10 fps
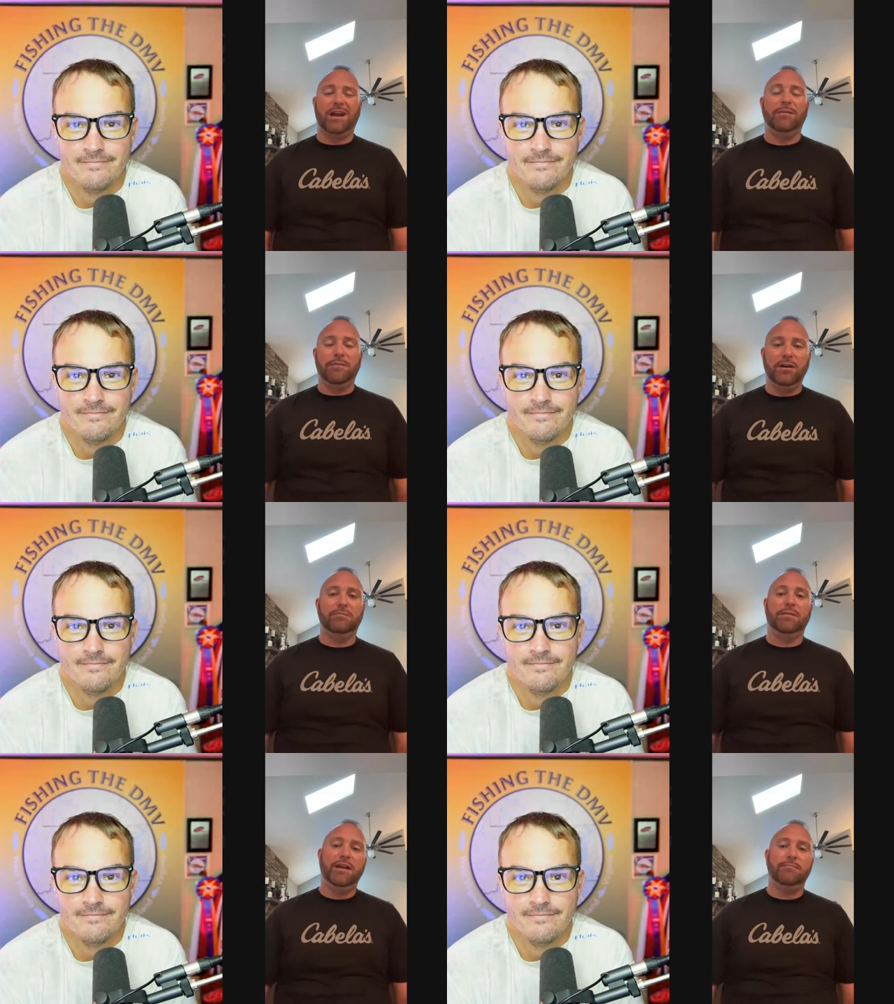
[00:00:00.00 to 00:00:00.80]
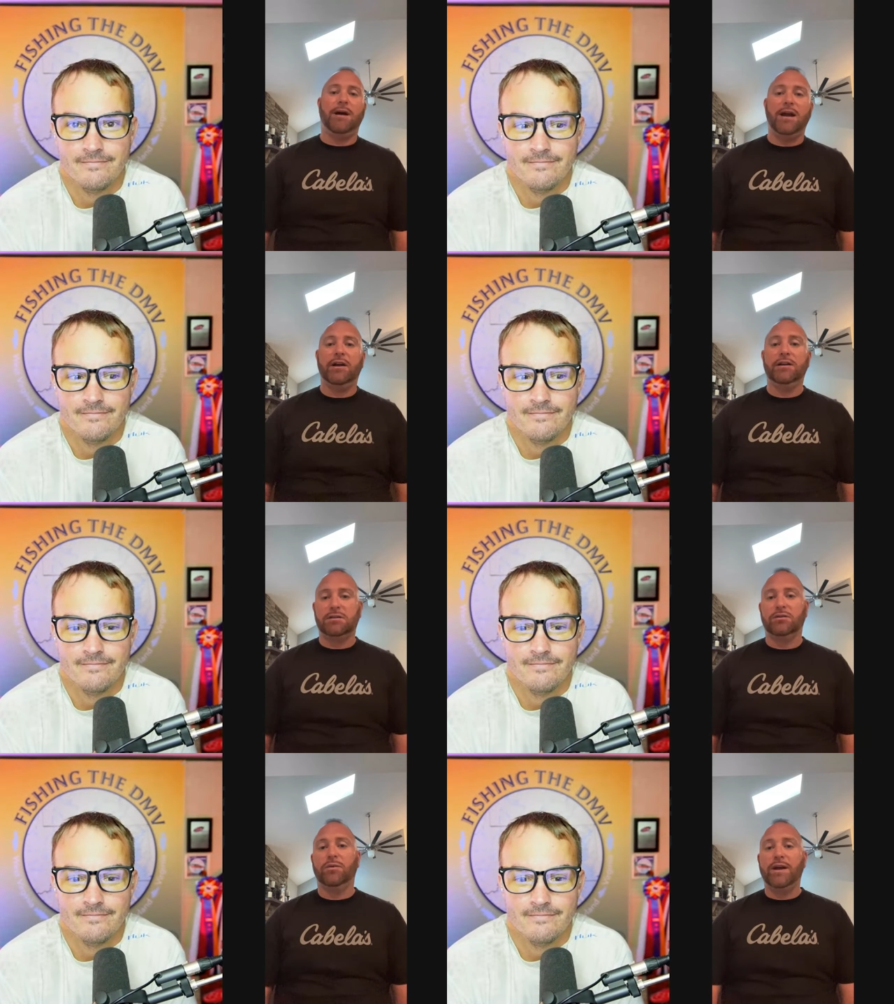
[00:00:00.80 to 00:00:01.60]
Speaker 1: kind of hit, hitting my areas
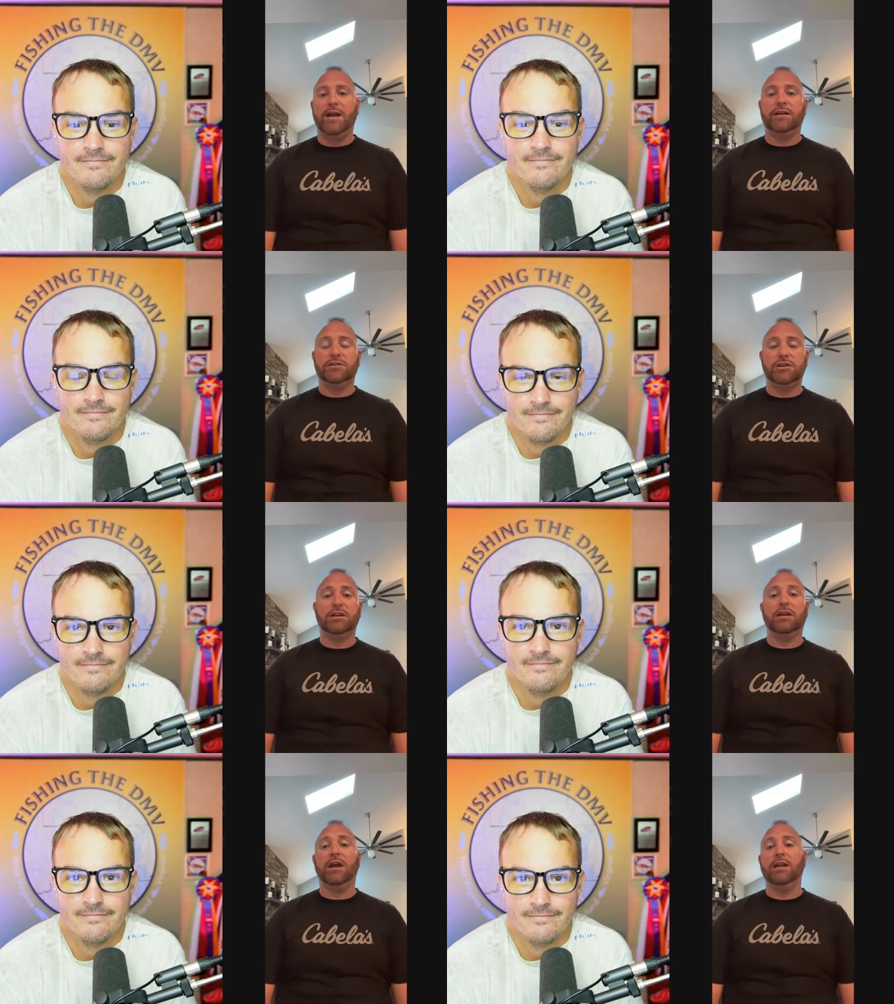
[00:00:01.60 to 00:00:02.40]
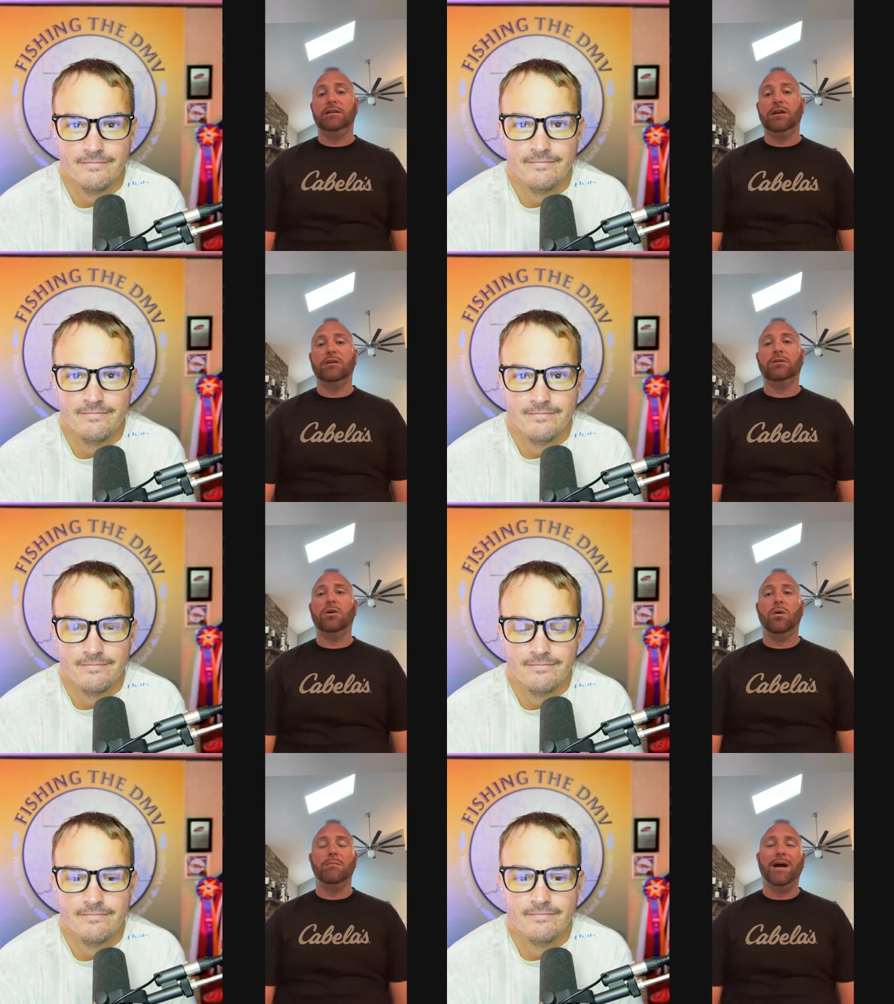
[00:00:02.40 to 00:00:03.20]
on the way out of the Chick and, and
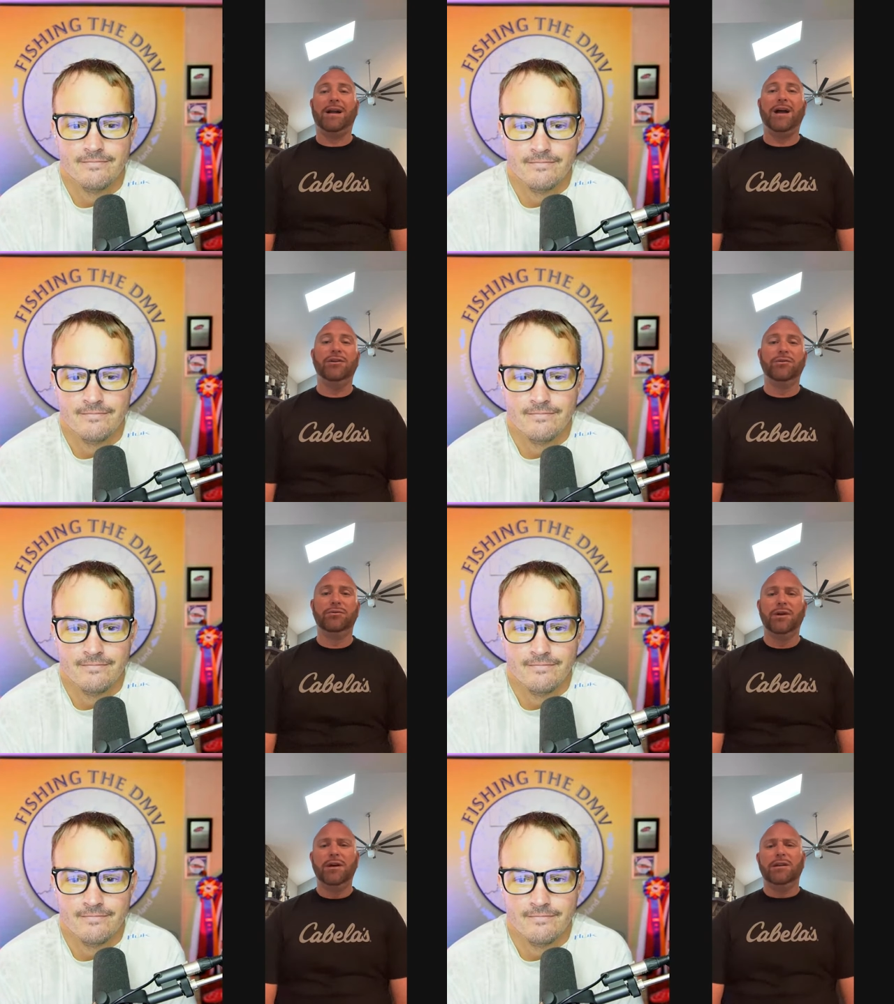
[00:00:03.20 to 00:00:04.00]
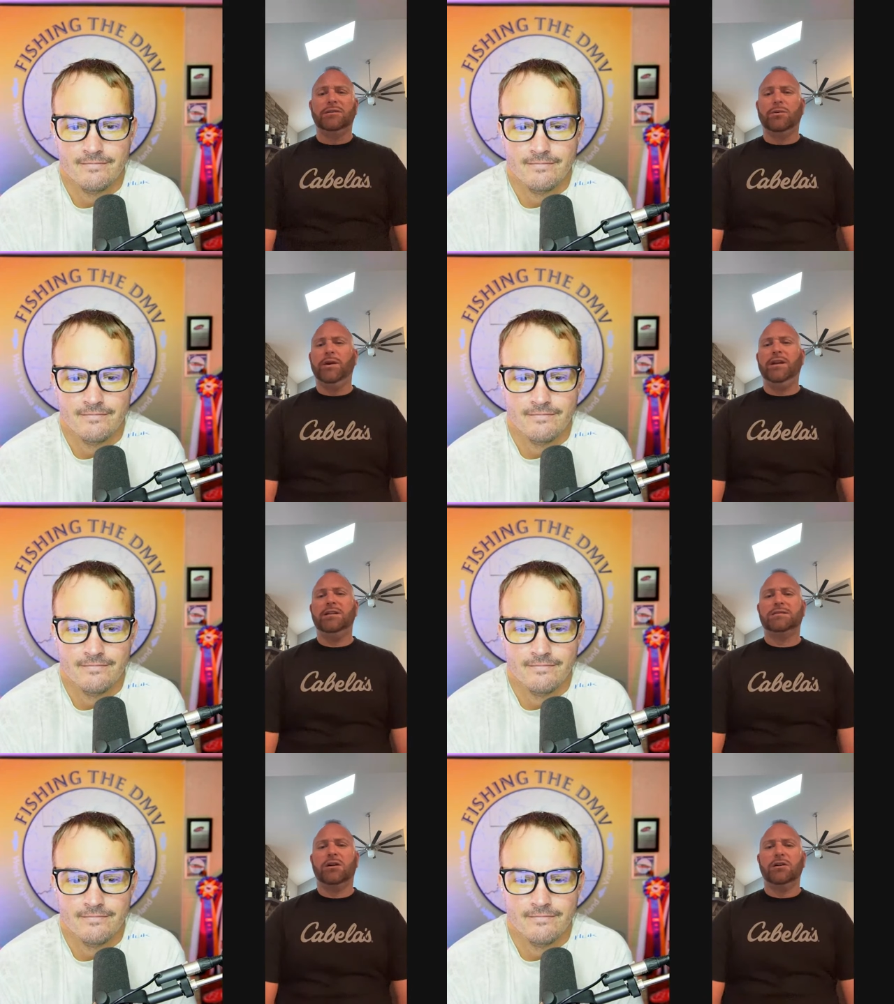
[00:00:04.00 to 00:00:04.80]
going back. I knew the wind
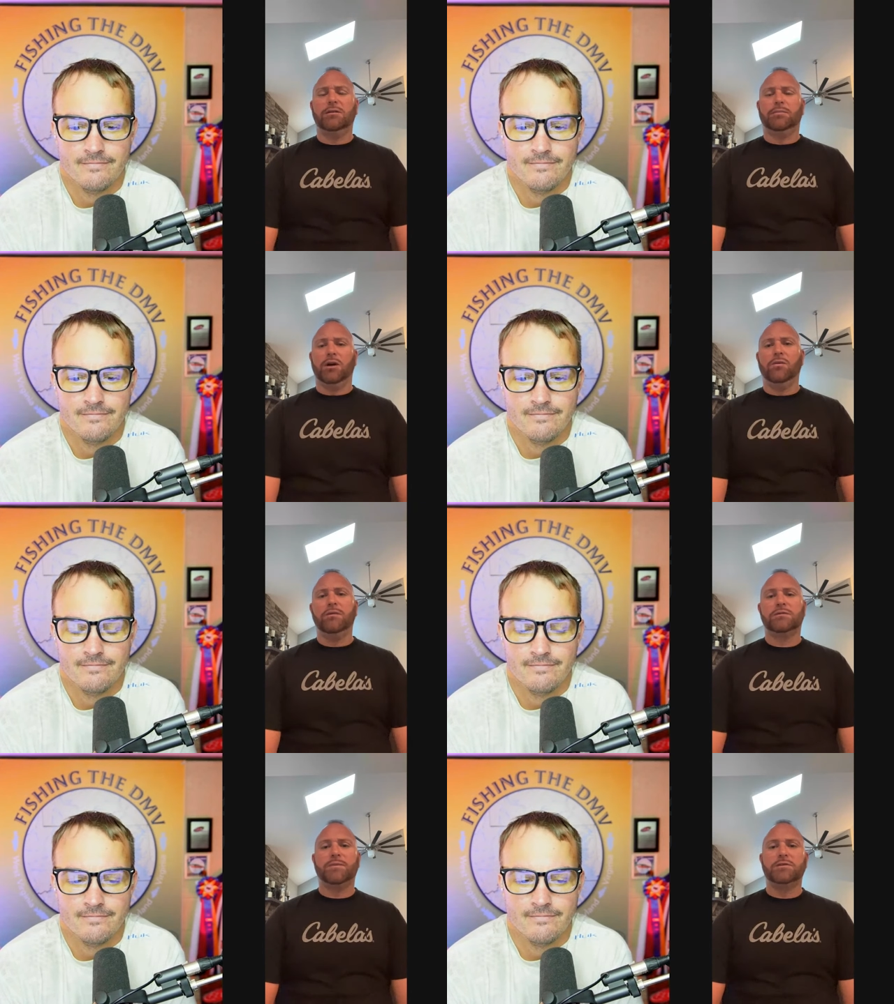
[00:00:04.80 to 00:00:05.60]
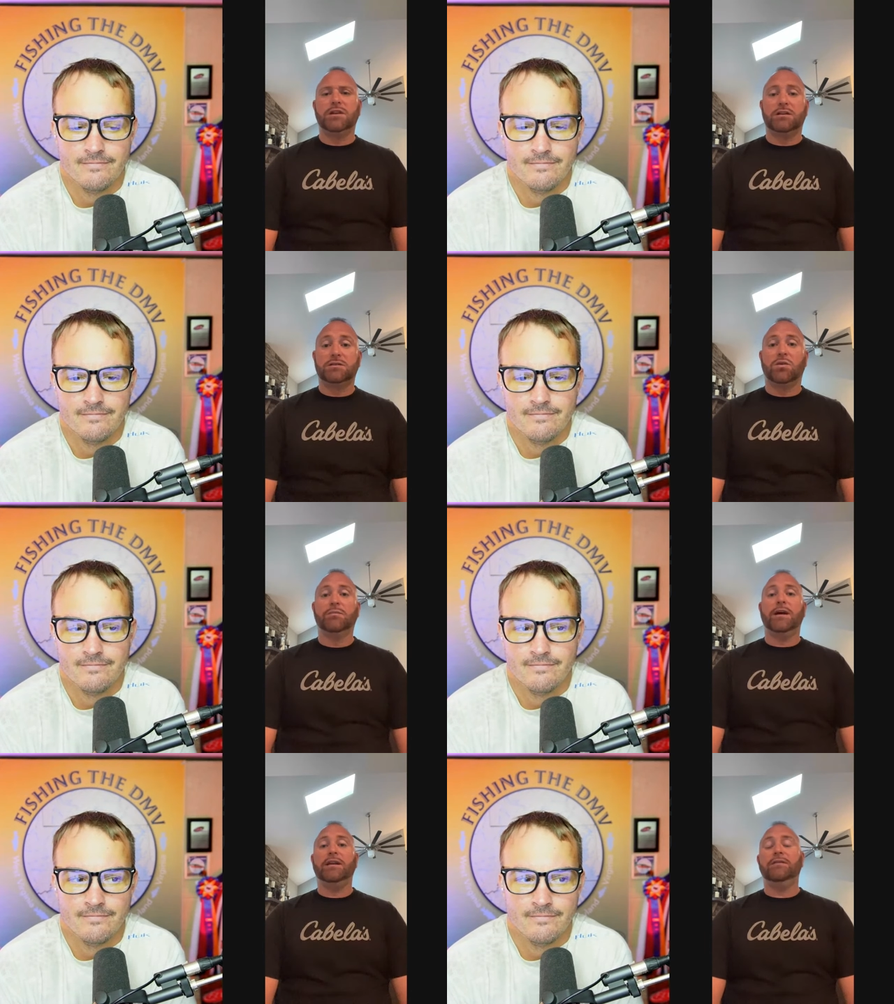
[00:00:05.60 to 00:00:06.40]
had started to blow. We were supposed to get a
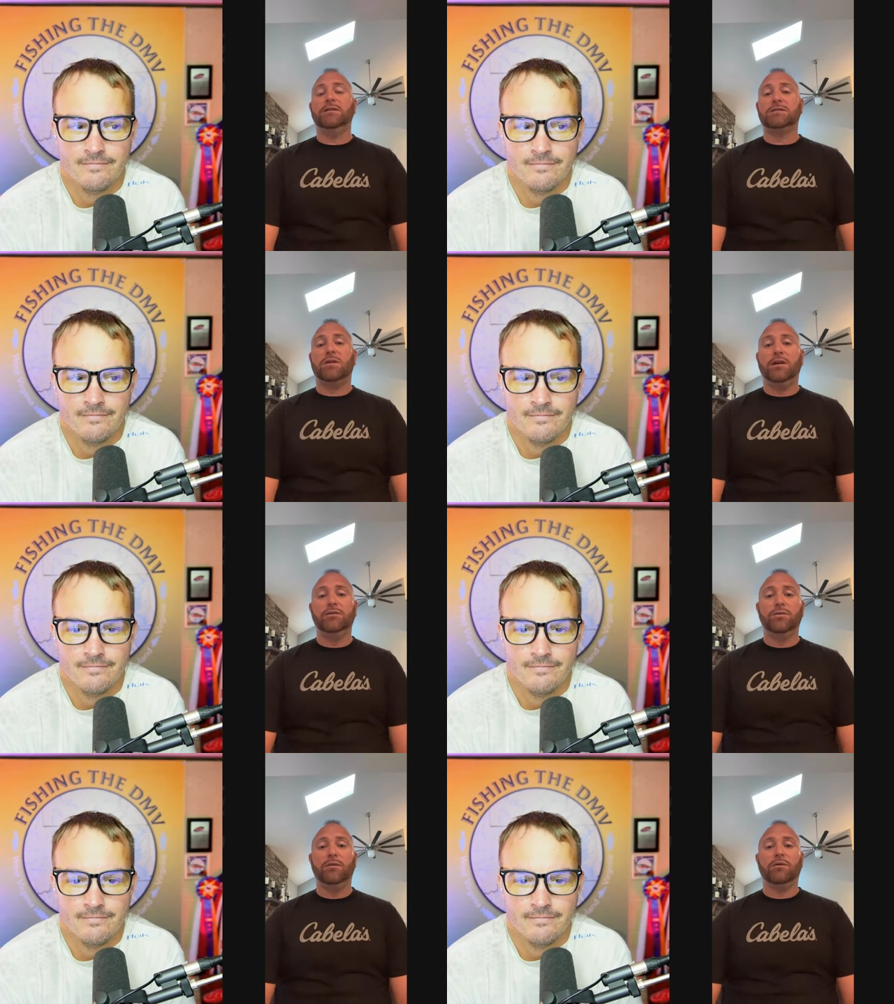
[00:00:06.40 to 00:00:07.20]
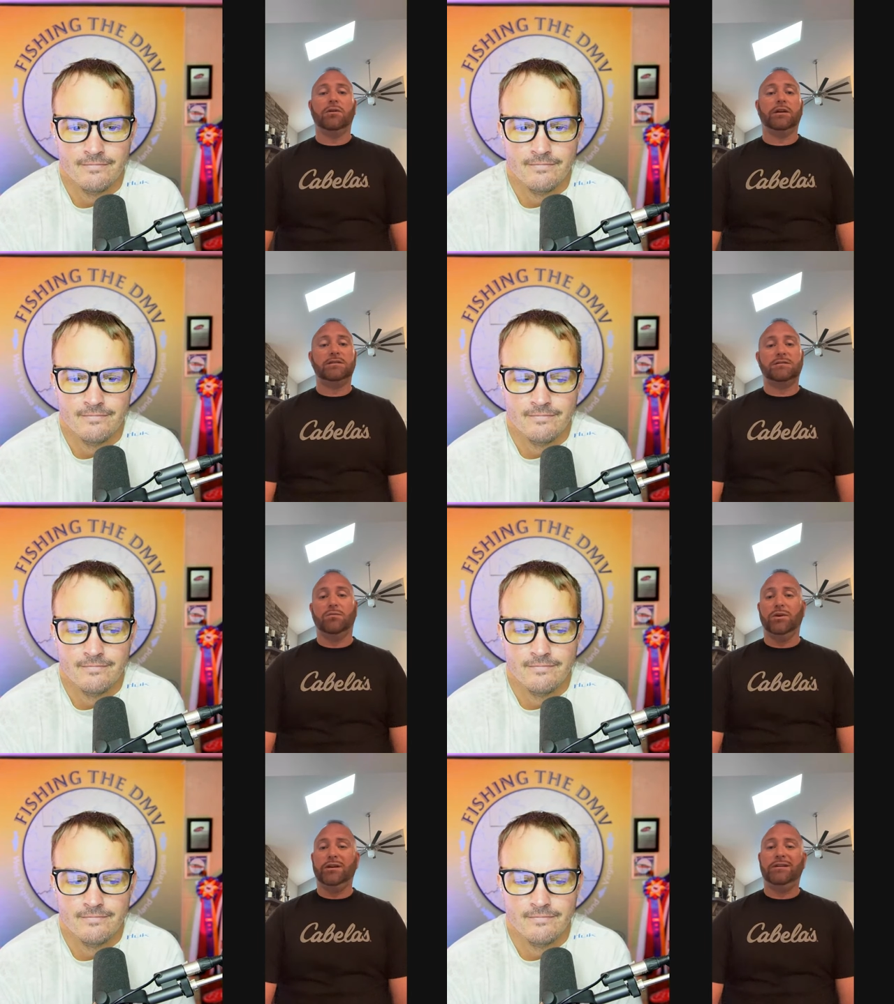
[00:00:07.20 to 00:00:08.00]
storm that evening, so I knew we were going to get
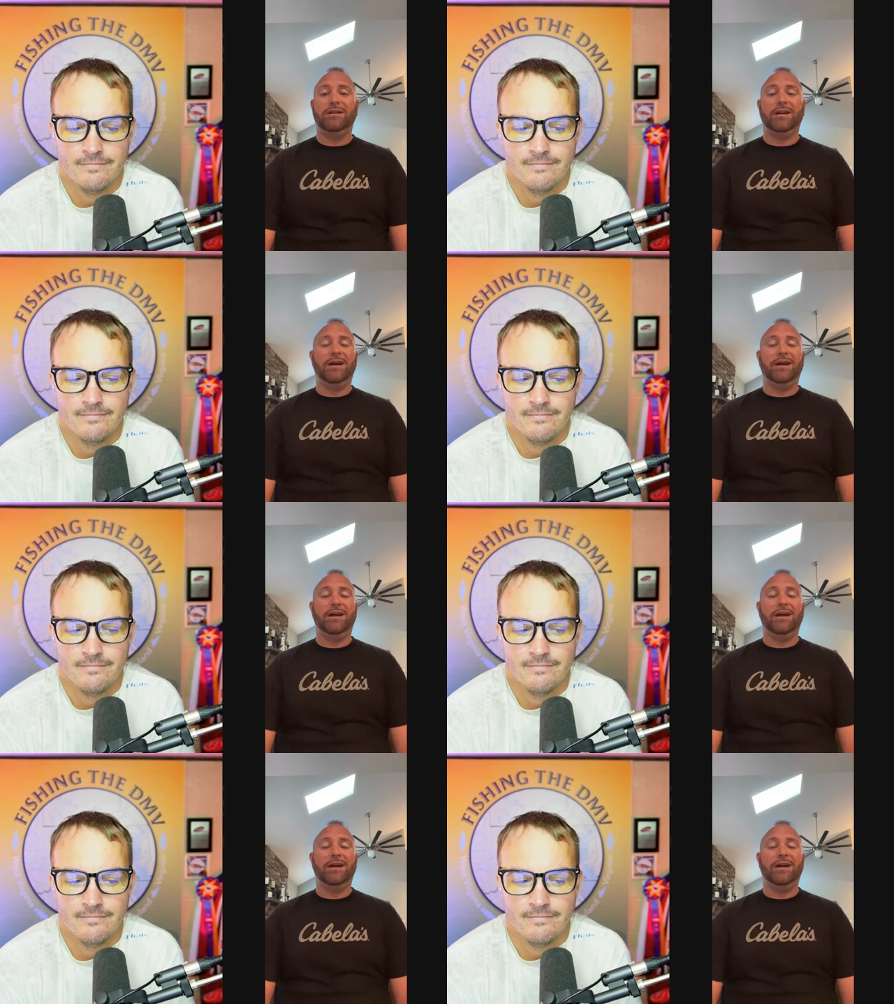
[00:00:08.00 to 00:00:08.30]
some wind.